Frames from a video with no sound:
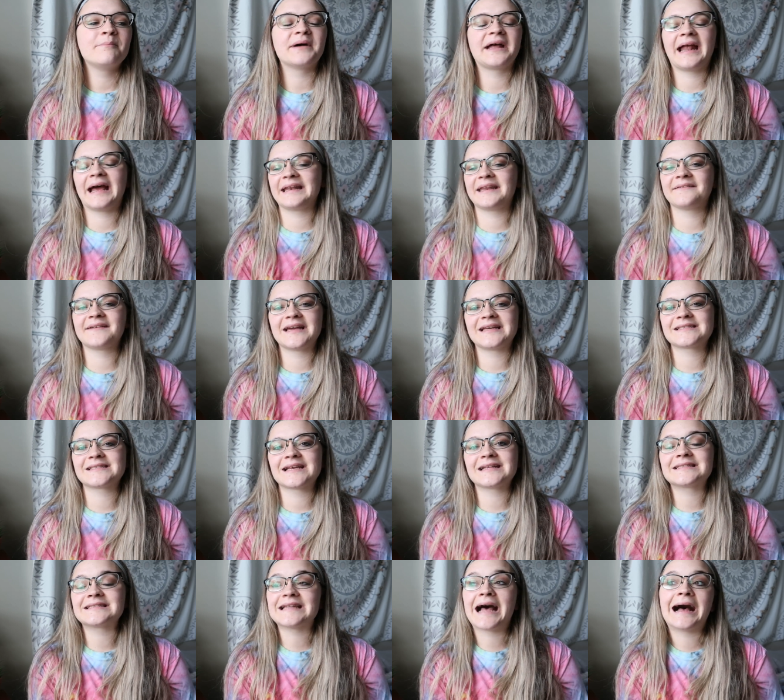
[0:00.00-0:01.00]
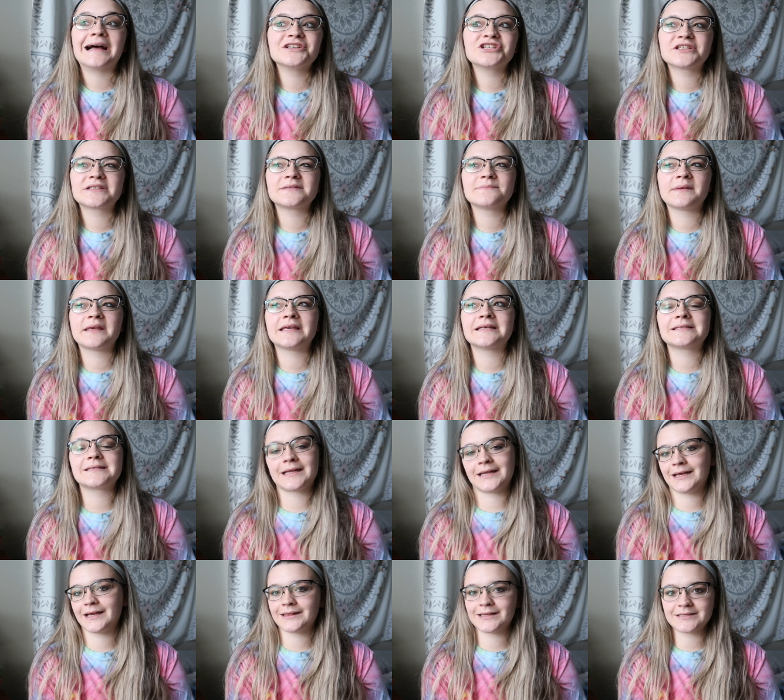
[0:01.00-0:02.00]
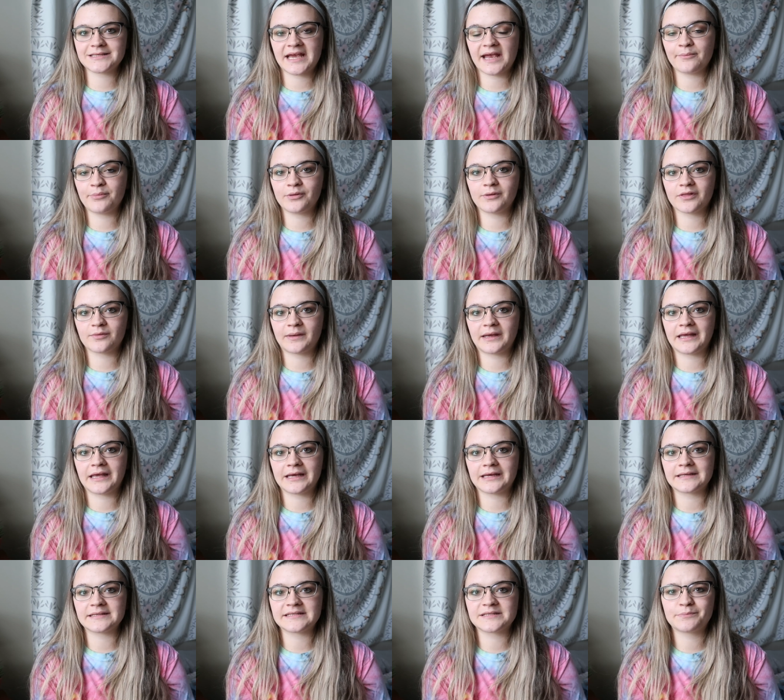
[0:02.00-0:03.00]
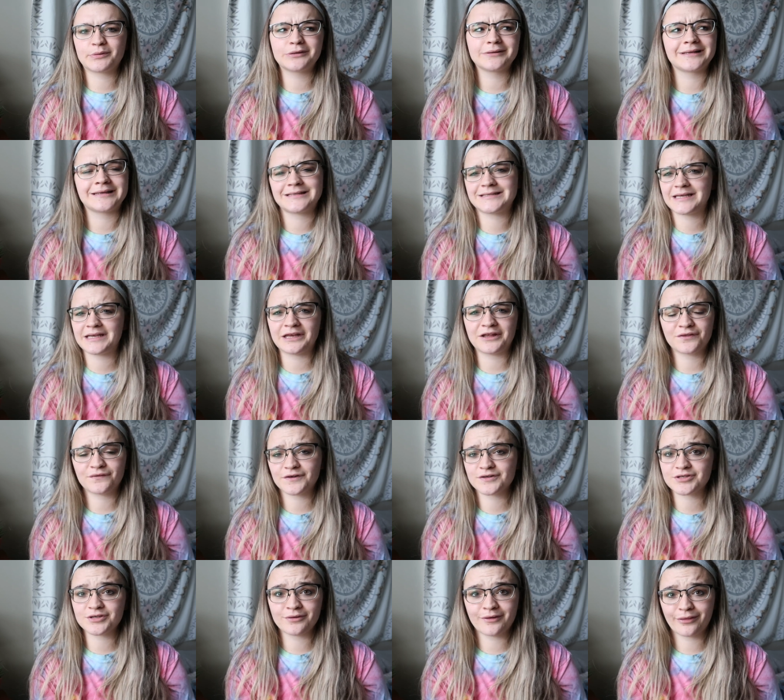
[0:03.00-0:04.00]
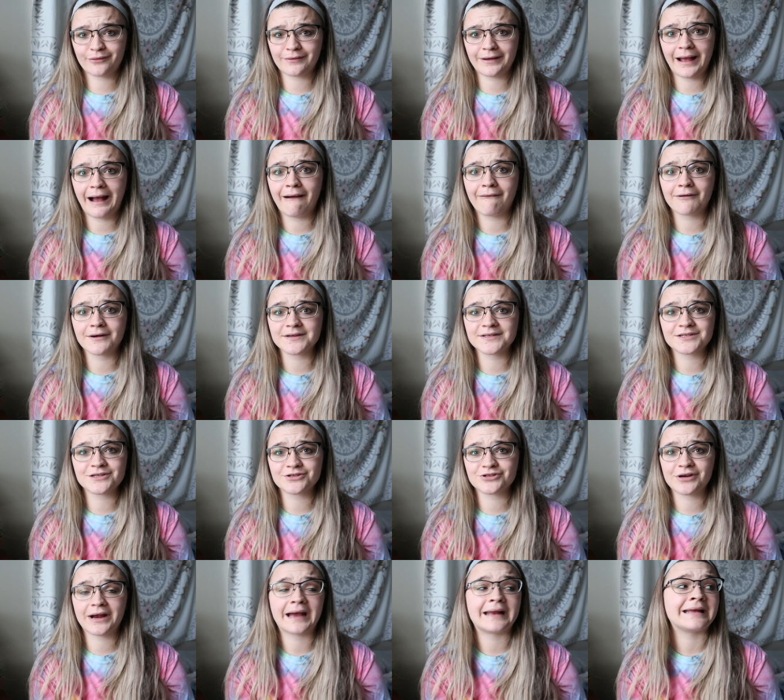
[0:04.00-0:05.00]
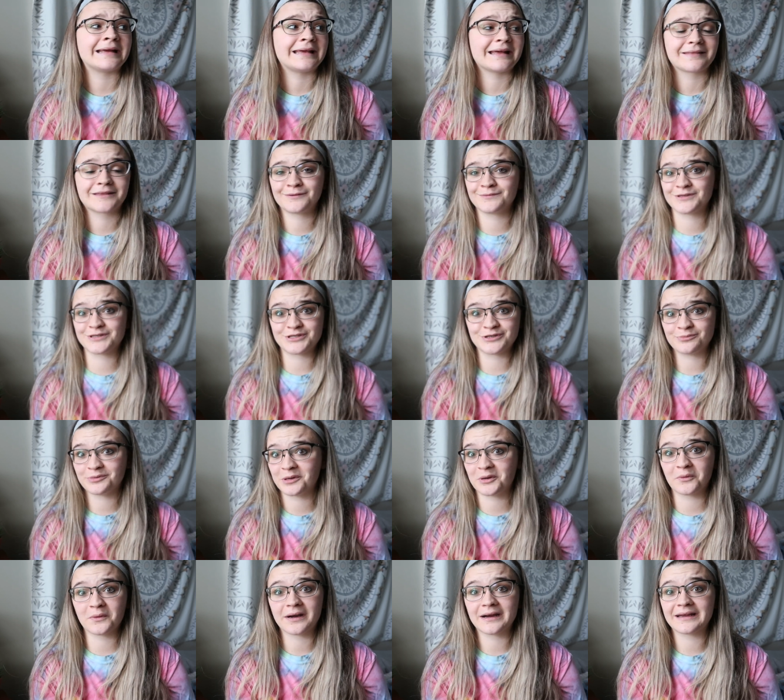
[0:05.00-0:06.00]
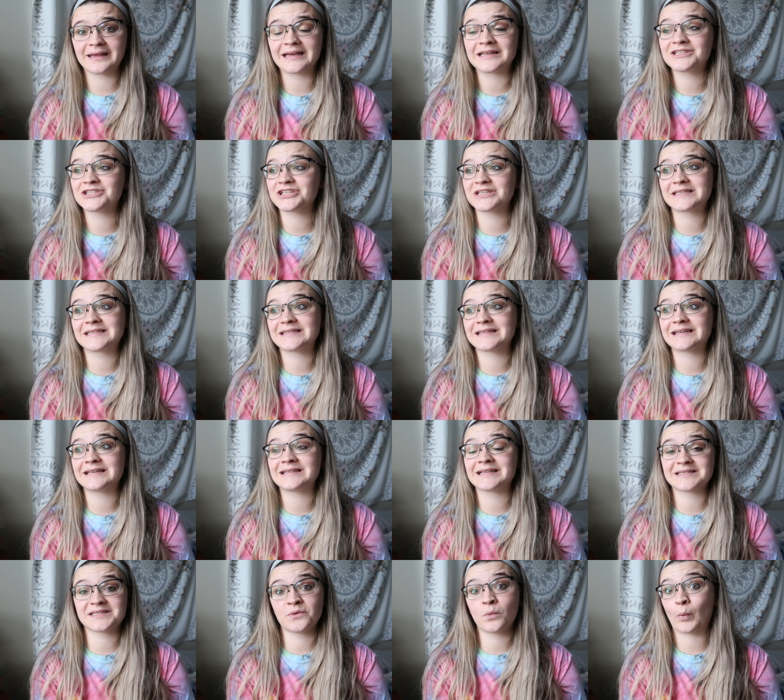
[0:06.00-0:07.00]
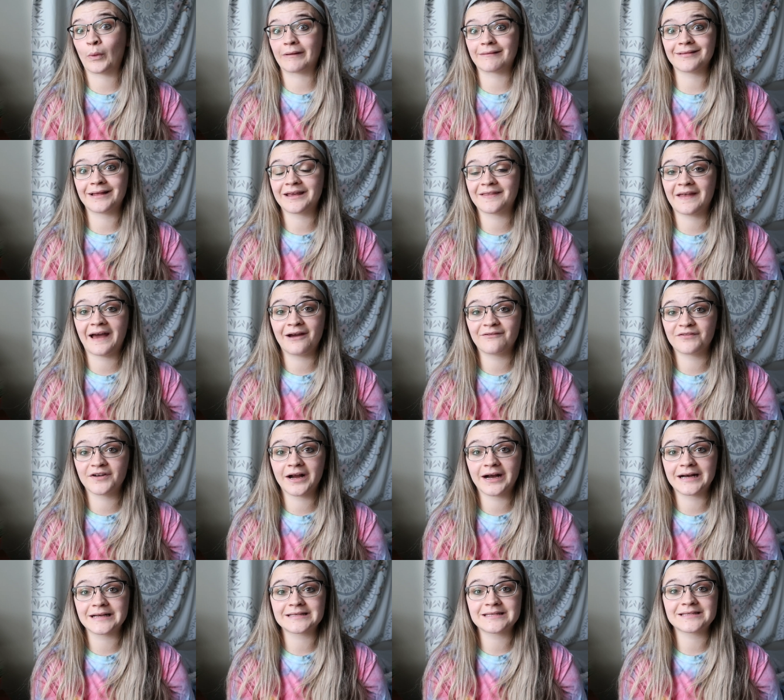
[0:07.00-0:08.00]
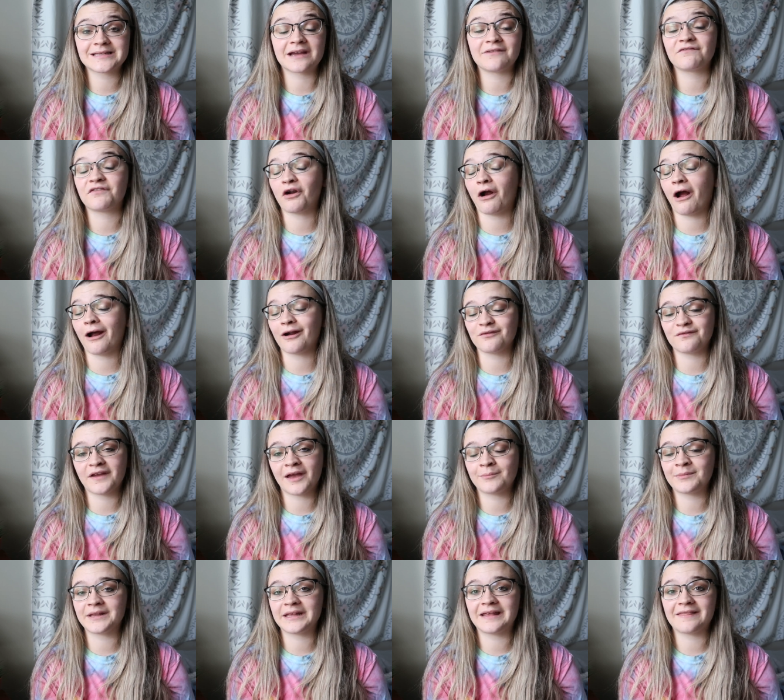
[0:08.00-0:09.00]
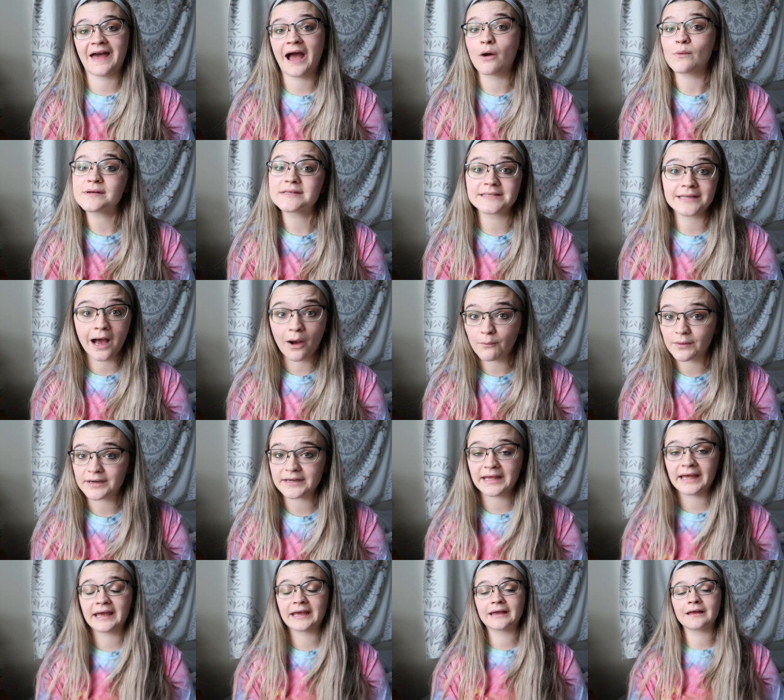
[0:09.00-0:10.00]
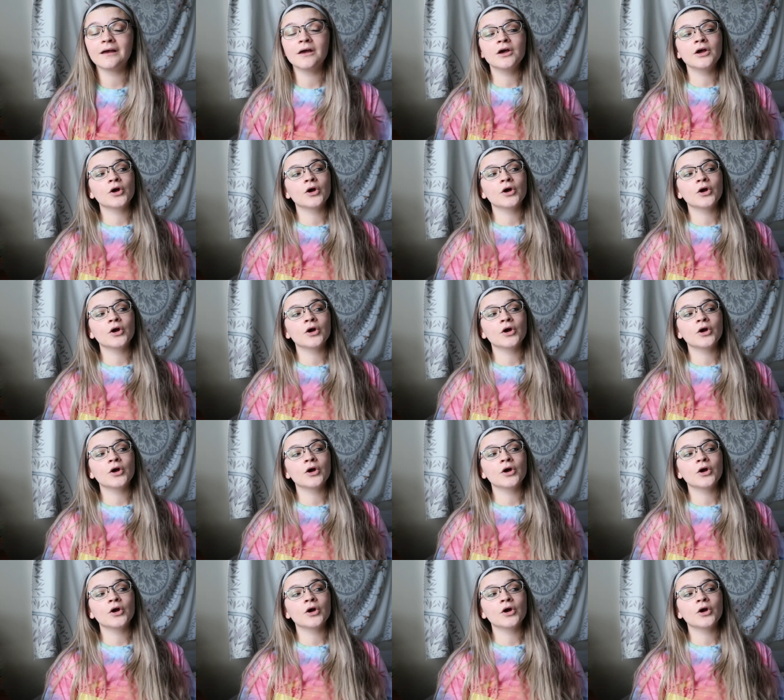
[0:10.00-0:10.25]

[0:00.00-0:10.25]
But anyways, it's not just me sitting at the table with my kids, pulling teeth for two to three hours to try to get them to do book work. It just, it doesn't work like that for us. And for our family, that was not working.